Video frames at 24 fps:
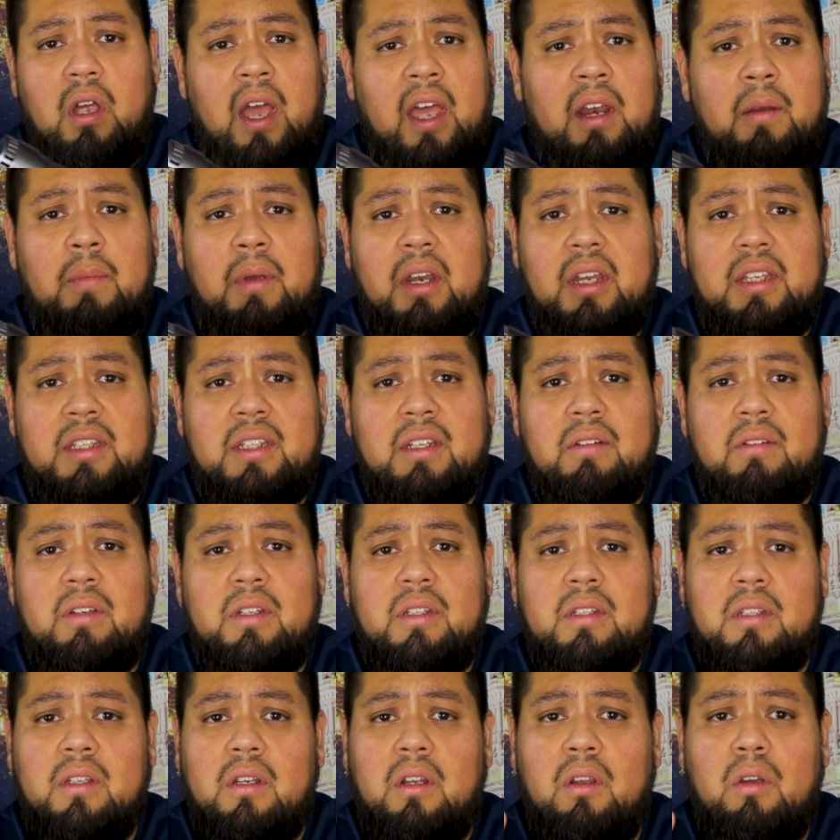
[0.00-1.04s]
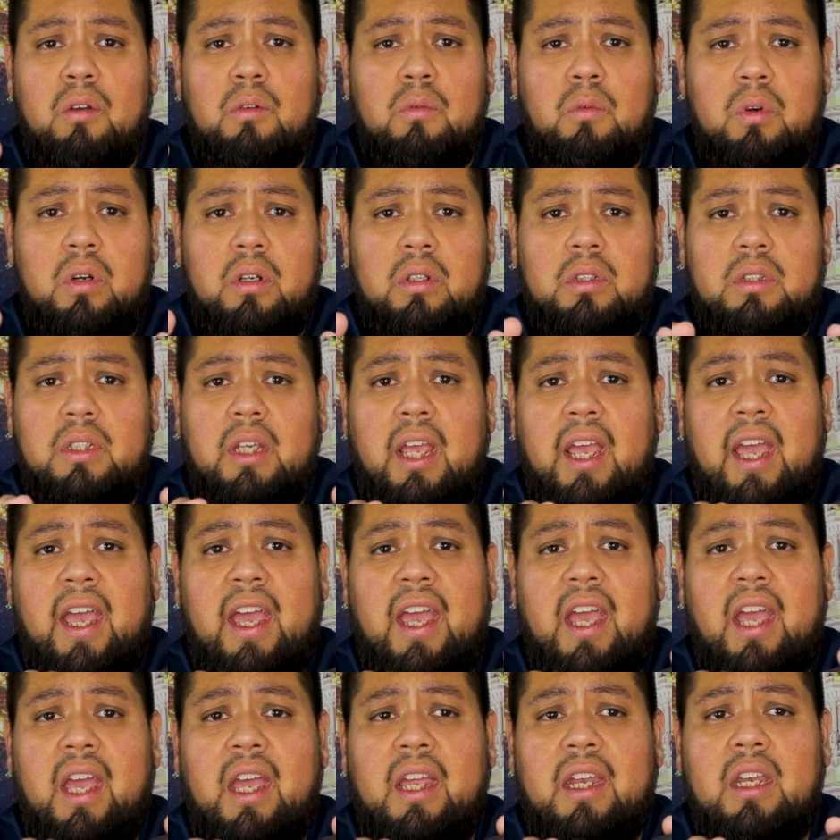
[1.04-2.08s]
animated series, Clone Wars,
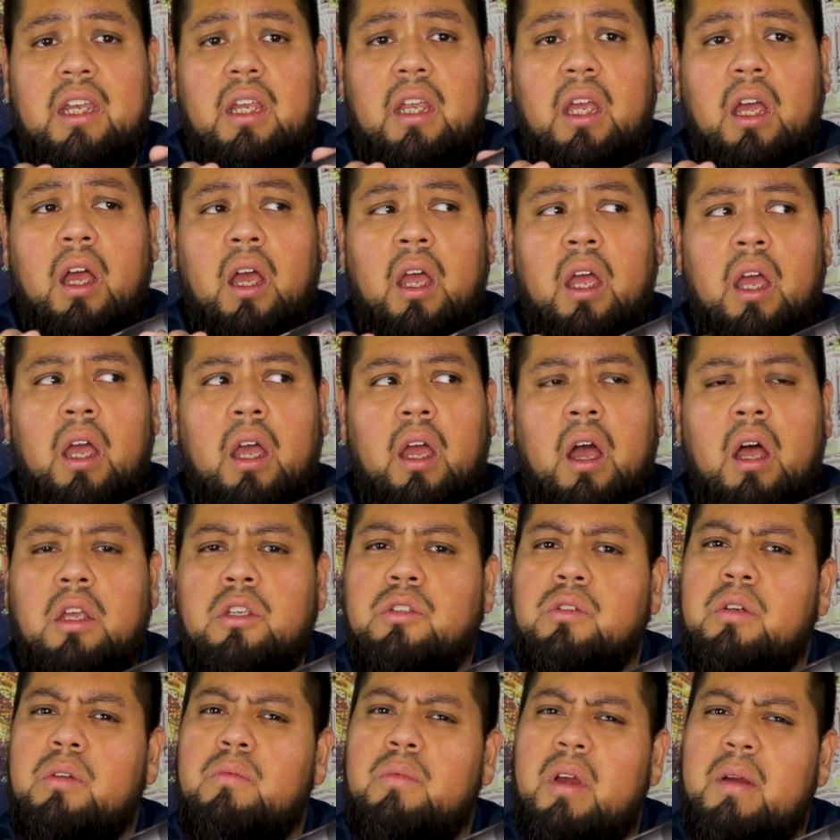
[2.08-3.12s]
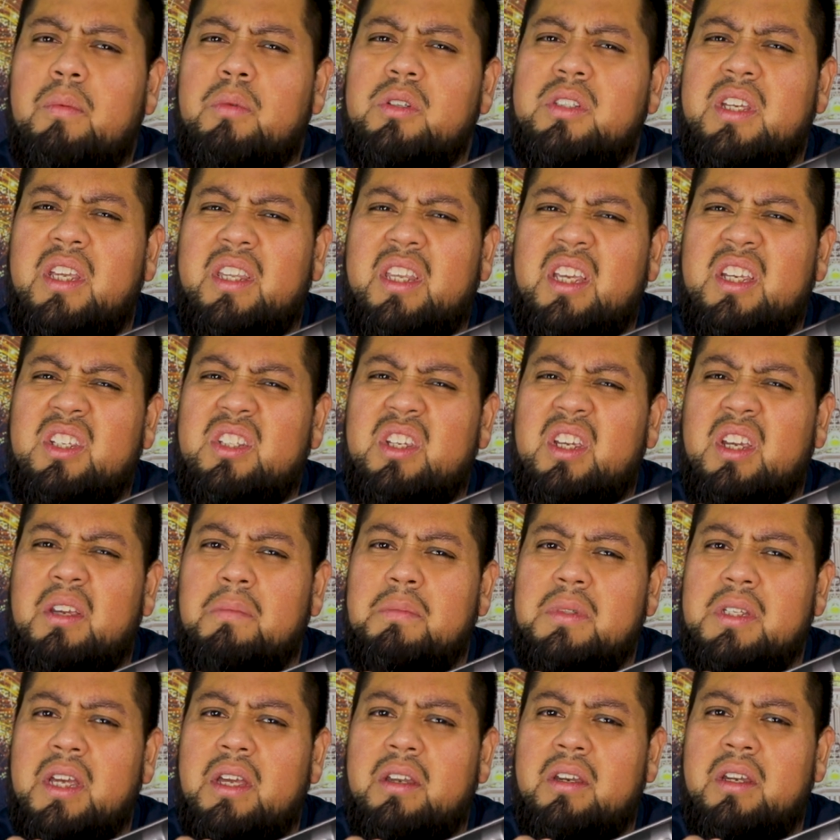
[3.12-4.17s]
and uh, also in Rebels, I think she
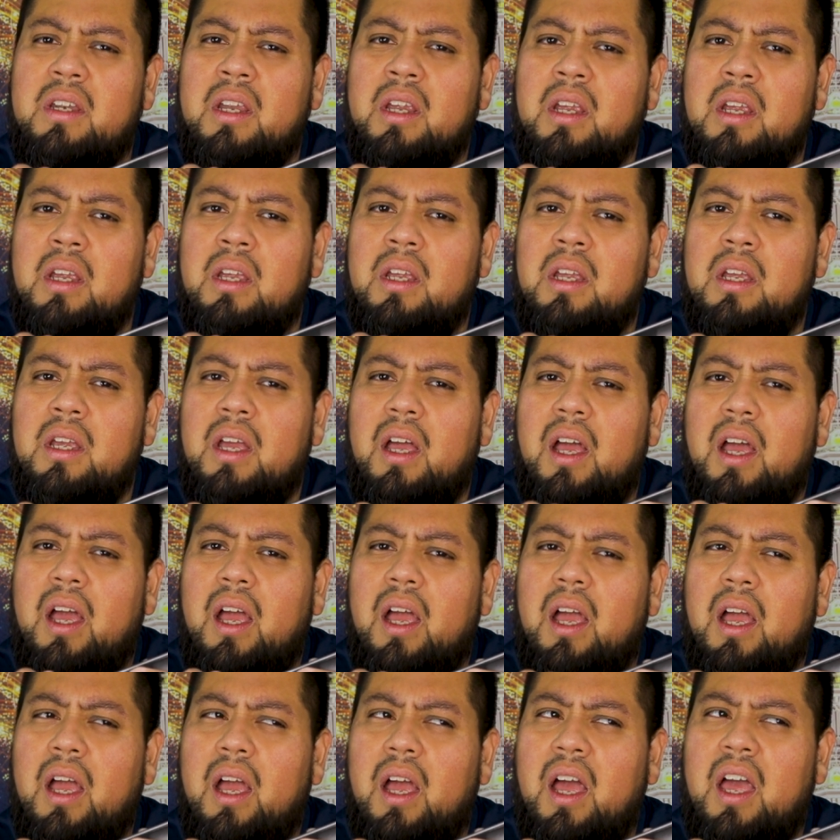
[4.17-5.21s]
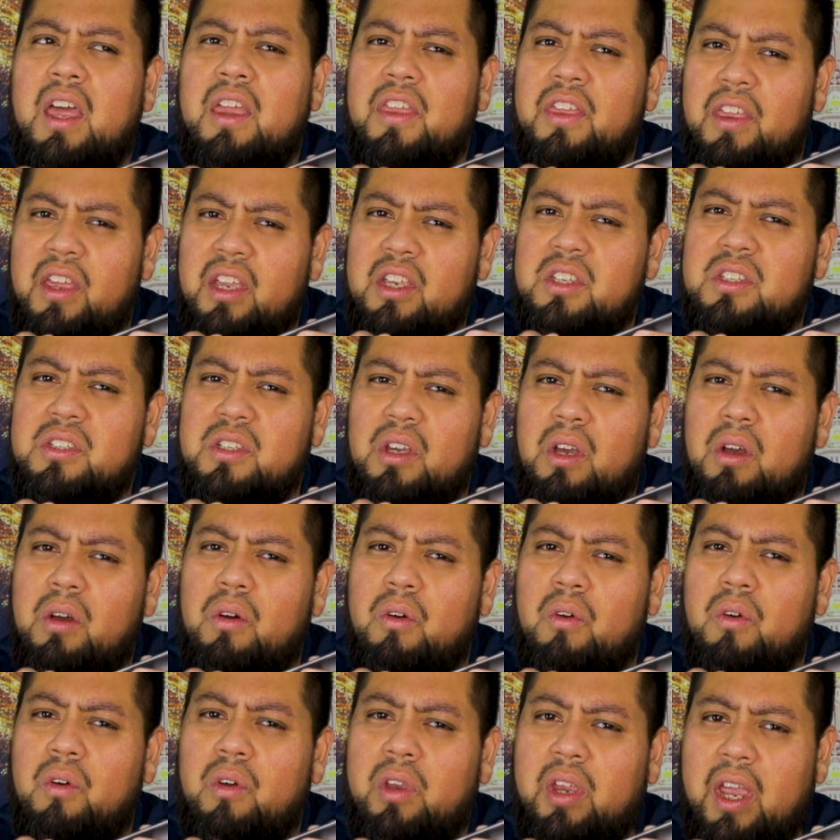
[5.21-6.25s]
comes out. I think so.
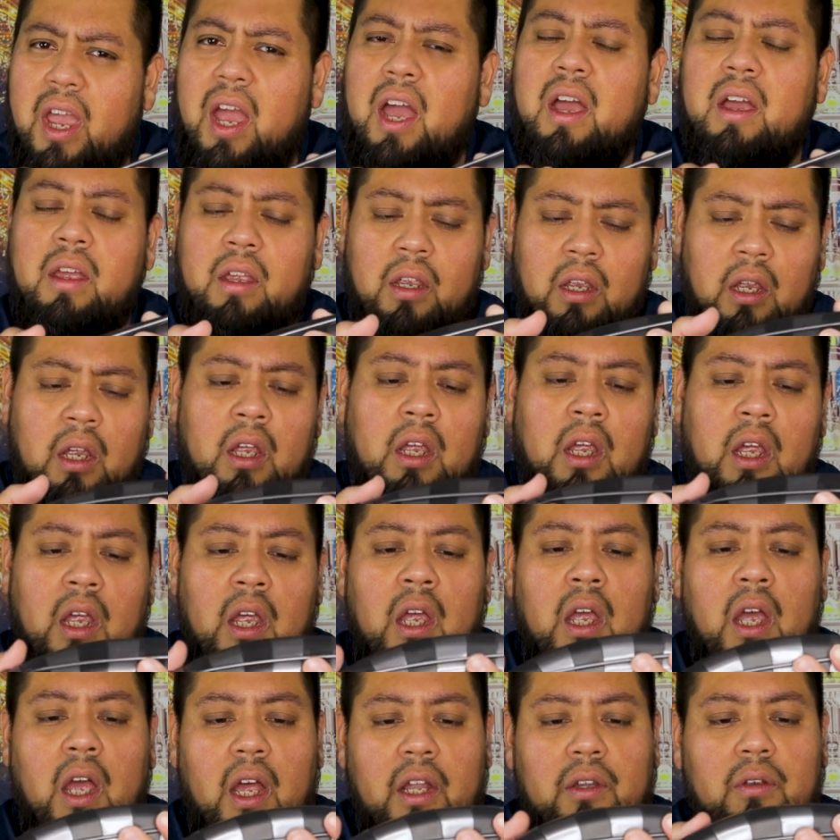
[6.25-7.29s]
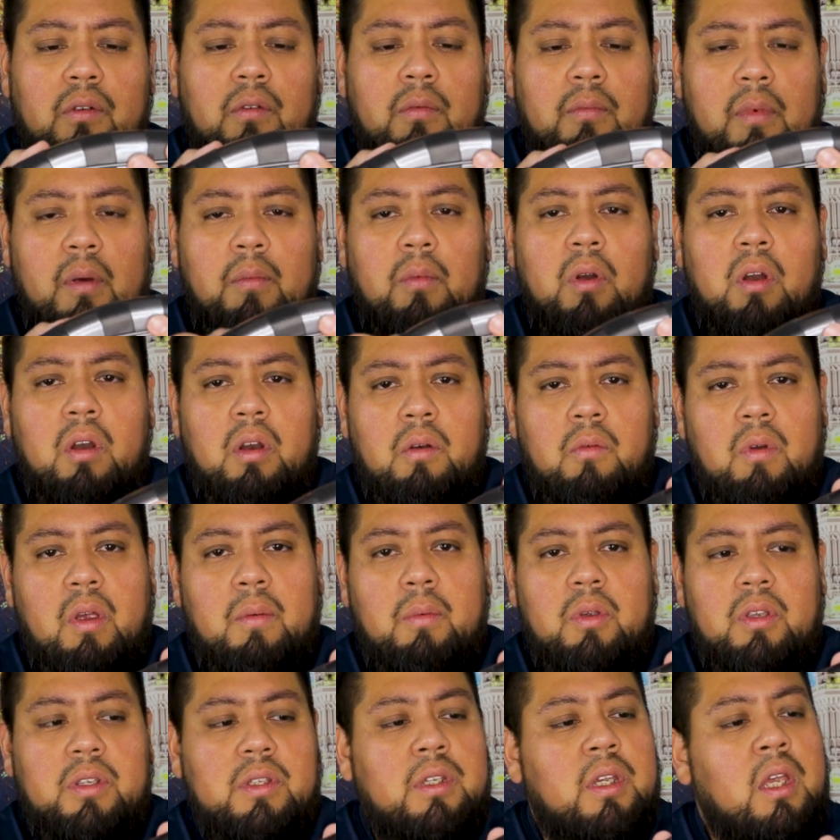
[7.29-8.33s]
Yeah, I do remember her in
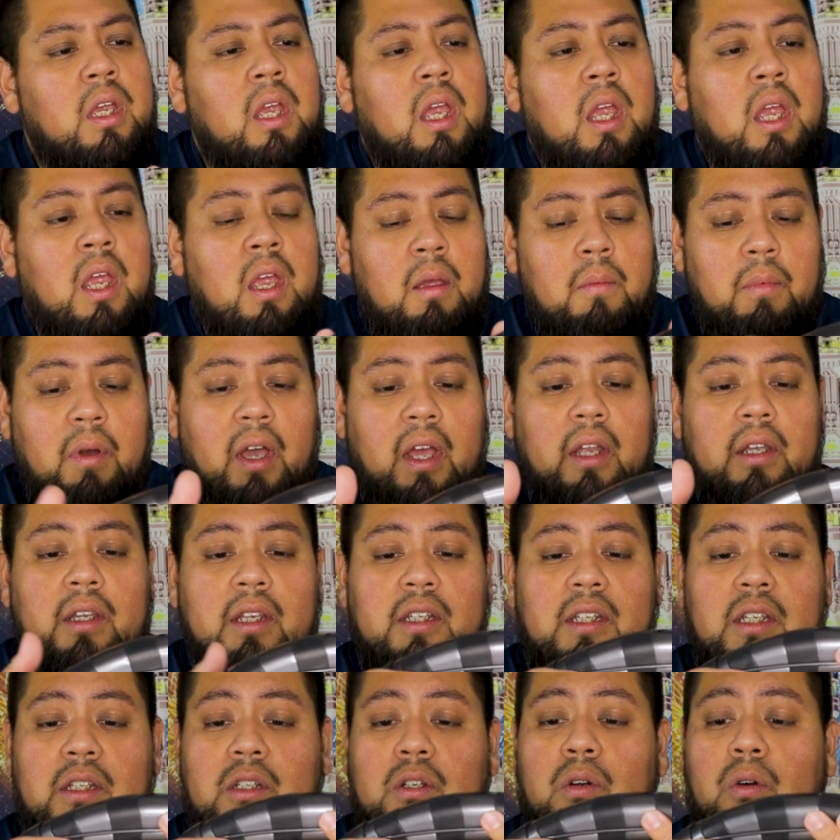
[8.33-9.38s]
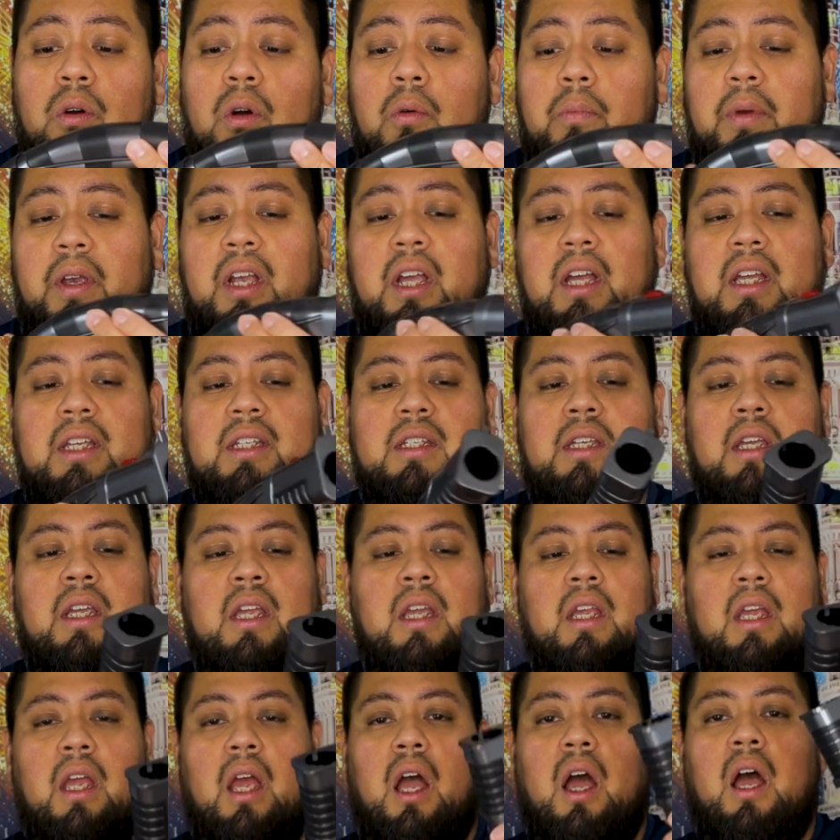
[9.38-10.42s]
Rebels. But this is cool because
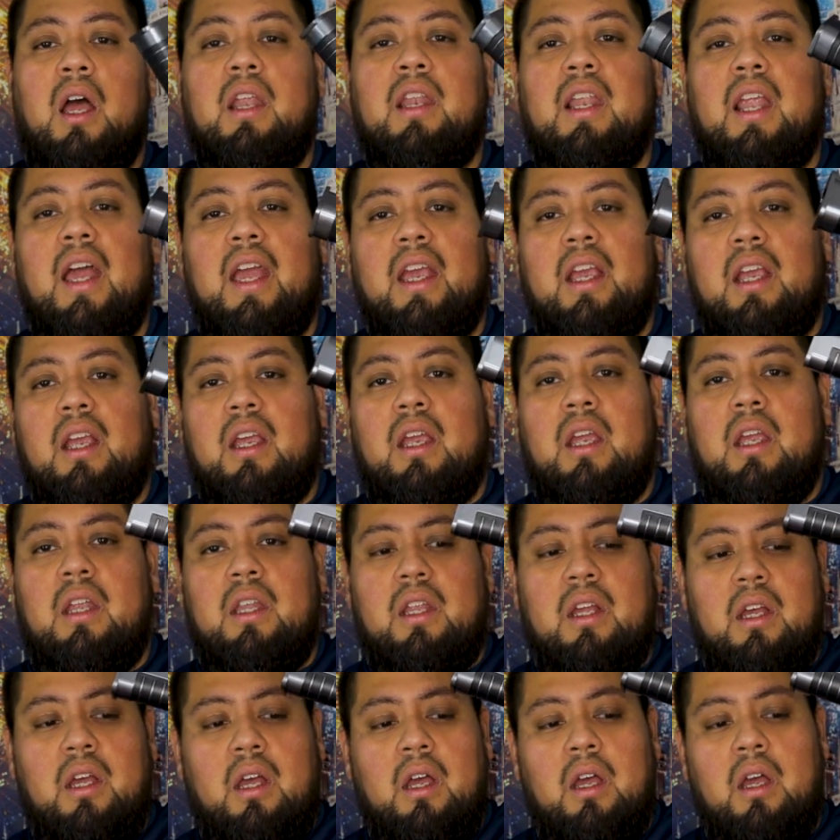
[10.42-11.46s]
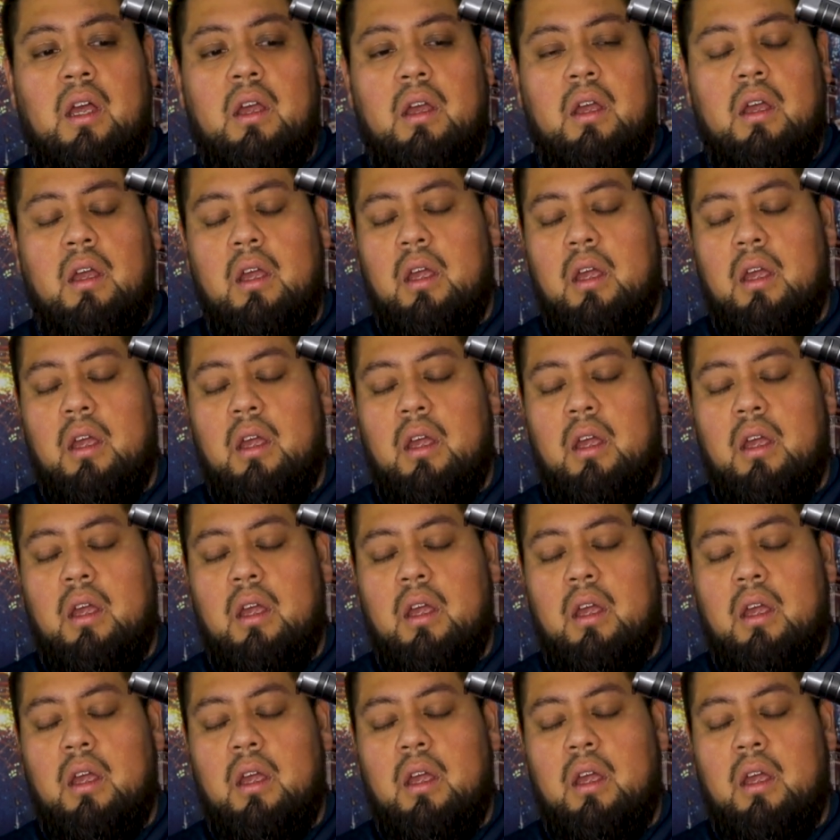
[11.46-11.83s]
unlike the